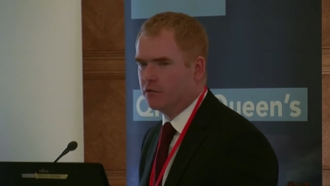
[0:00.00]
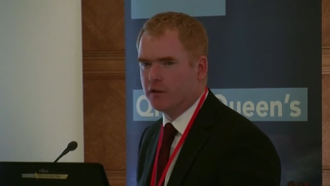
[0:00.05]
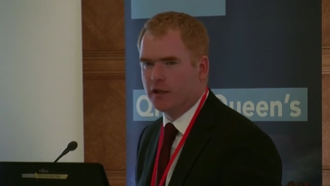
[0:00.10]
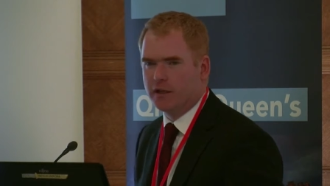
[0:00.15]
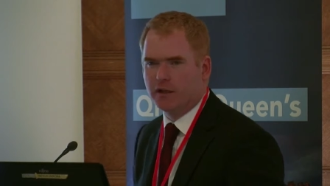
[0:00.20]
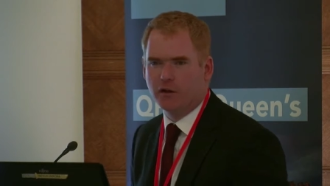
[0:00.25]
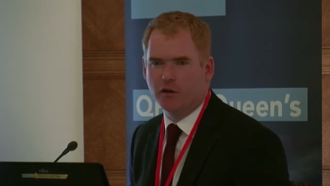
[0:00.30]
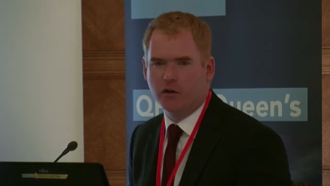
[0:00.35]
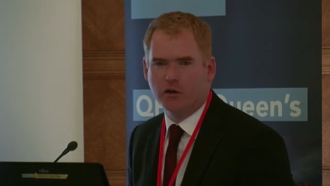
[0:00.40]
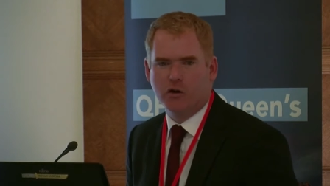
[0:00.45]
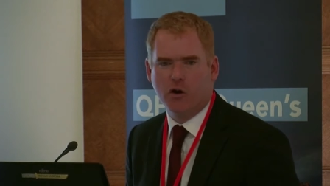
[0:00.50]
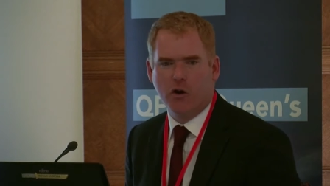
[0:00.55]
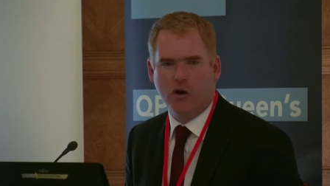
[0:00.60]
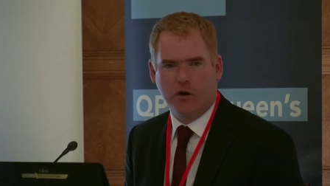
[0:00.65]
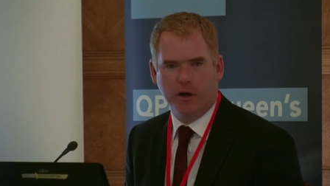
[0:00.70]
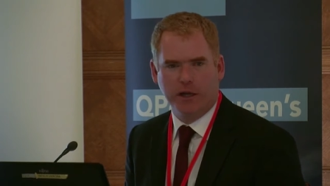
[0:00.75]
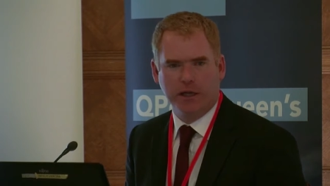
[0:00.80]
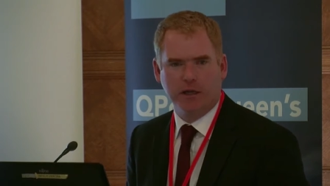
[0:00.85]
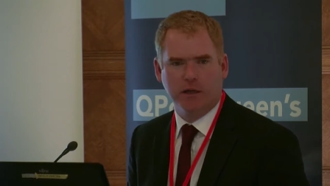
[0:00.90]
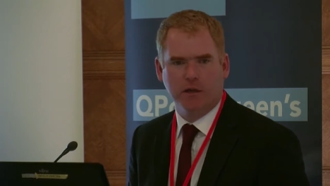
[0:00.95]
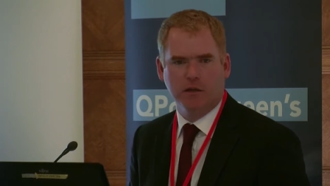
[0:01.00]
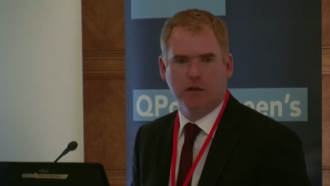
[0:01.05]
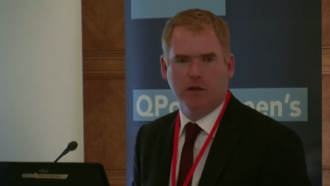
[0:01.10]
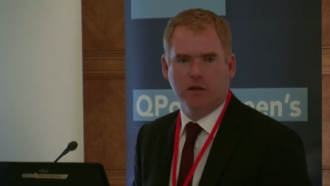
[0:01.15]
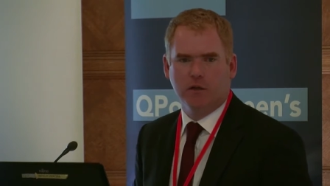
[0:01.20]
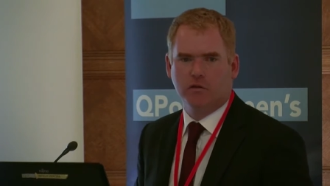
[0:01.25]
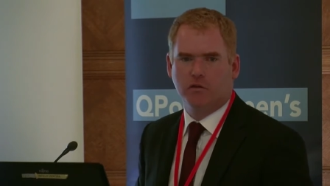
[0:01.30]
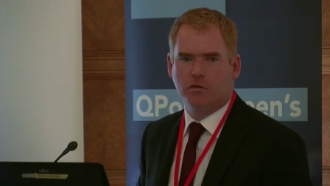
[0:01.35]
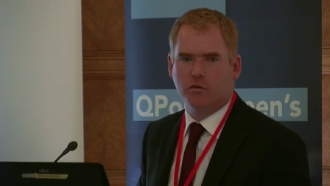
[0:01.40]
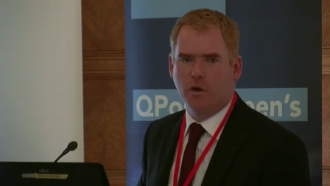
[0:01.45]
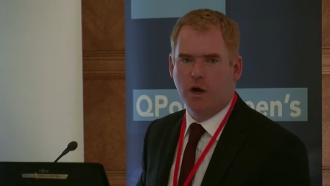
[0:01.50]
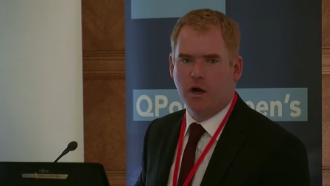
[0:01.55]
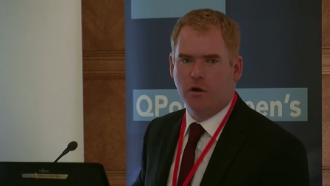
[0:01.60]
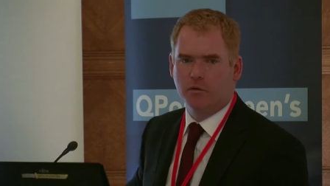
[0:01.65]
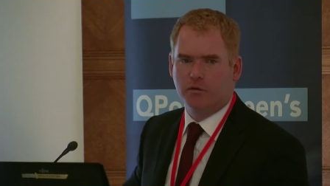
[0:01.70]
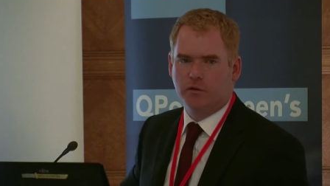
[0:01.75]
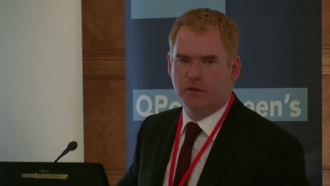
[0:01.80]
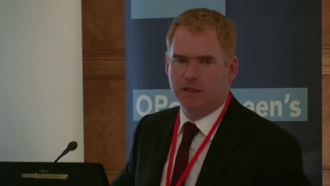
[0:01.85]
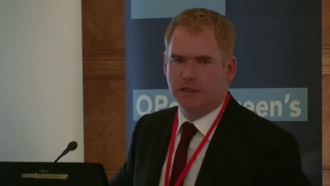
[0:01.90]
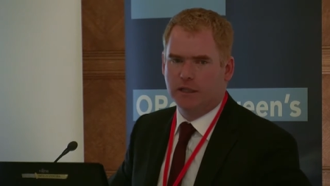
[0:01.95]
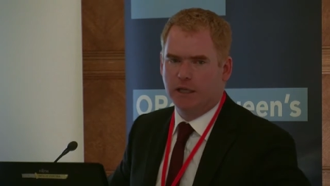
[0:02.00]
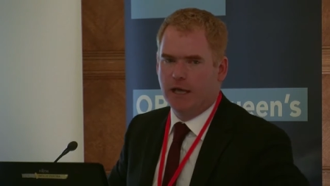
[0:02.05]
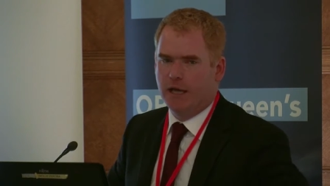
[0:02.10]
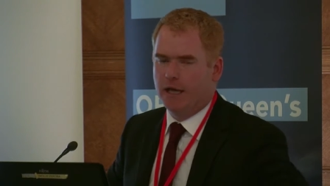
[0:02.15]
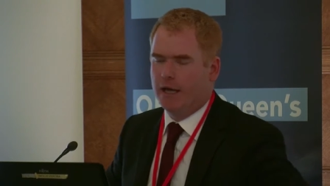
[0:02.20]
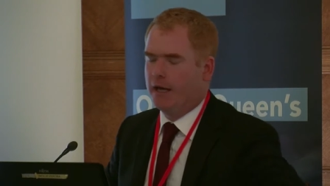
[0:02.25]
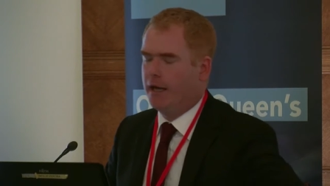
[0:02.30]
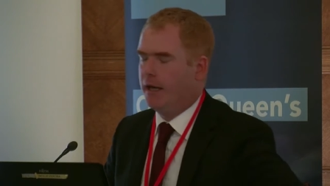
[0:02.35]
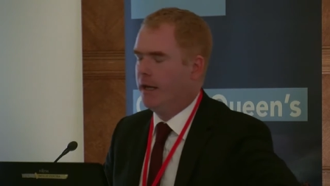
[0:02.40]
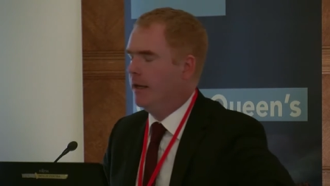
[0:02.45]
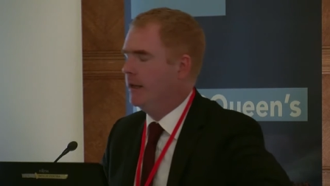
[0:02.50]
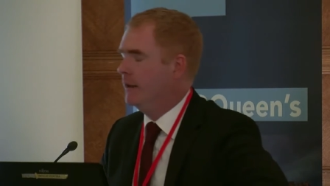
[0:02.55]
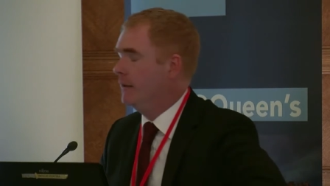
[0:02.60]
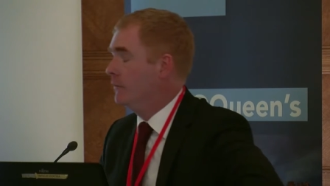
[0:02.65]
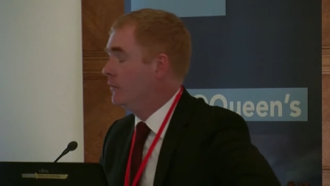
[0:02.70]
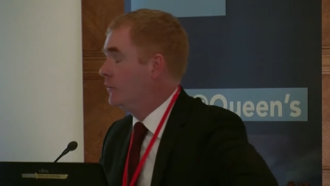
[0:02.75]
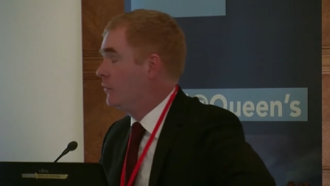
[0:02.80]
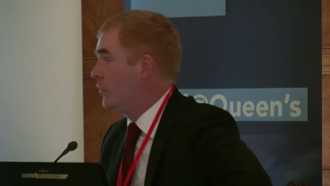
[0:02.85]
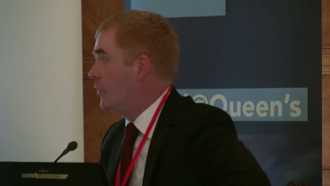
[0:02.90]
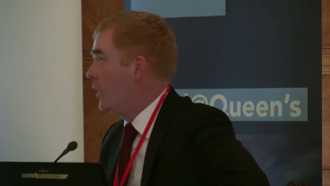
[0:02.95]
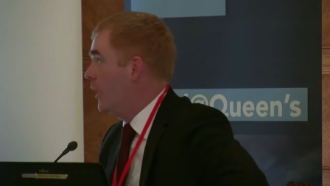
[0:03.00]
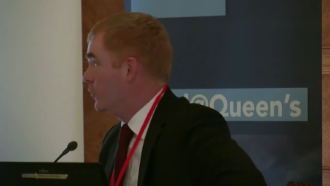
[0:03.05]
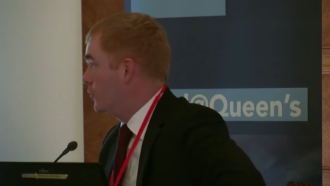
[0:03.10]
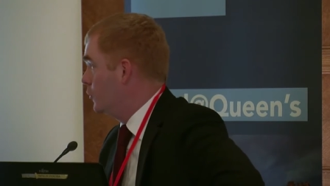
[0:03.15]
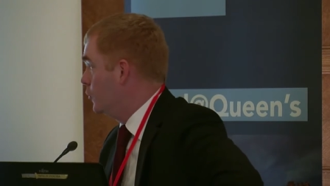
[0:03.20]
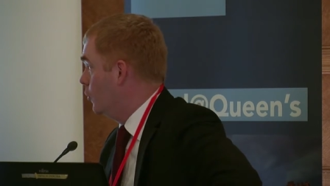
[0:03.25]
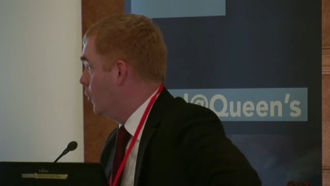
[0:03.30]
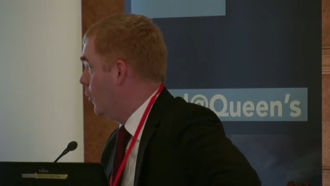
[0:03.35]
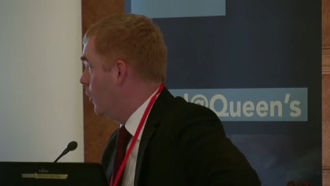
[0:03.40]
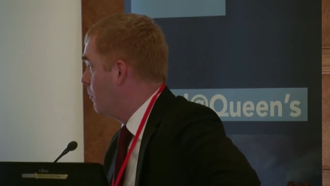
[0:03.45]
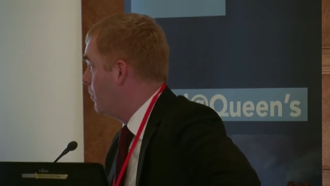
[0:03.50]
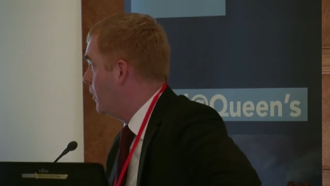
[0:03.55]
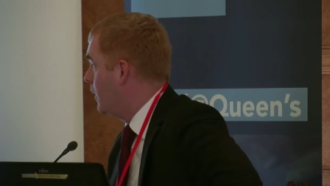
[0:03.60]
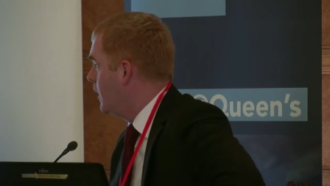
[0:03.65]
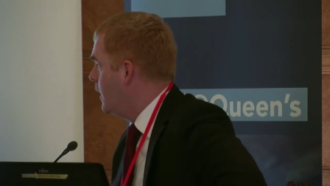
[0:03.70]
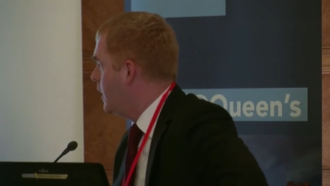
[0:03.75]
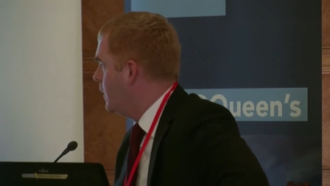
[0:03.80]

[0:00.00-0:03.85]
that are occurring throughout Europe.